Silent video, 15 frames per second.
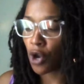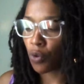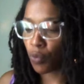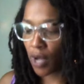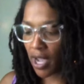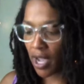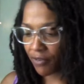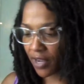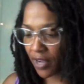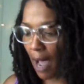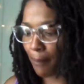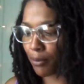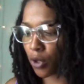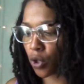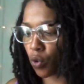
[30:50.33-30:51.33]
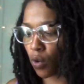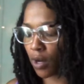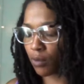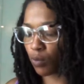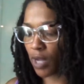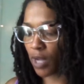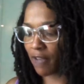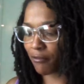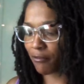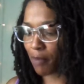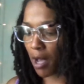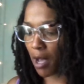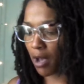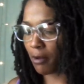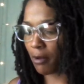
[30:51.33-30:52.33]
We have Capricorn, we have
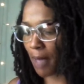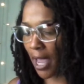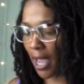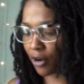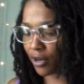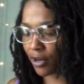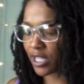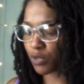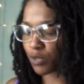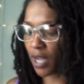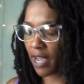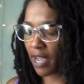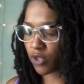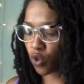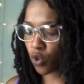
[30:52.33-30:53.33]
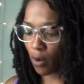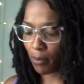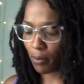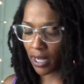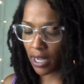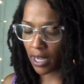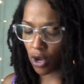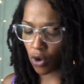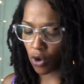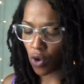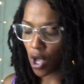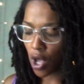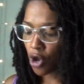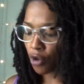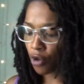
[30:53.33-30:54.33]
um, Aries, we have Scorpio,
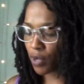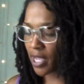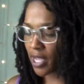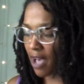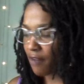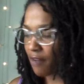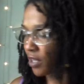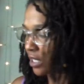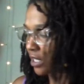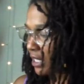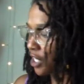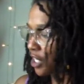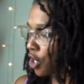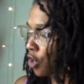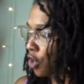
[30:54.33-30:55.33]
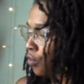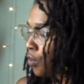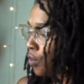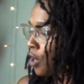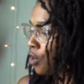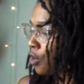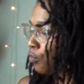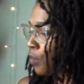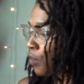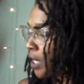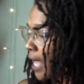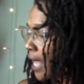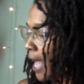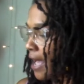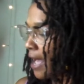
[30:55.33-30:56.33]
we have Leo, we
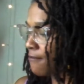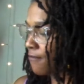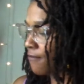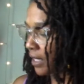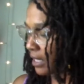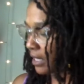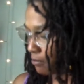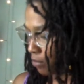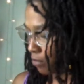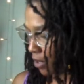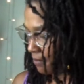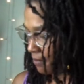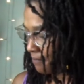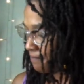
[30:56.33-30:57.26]
have Libra.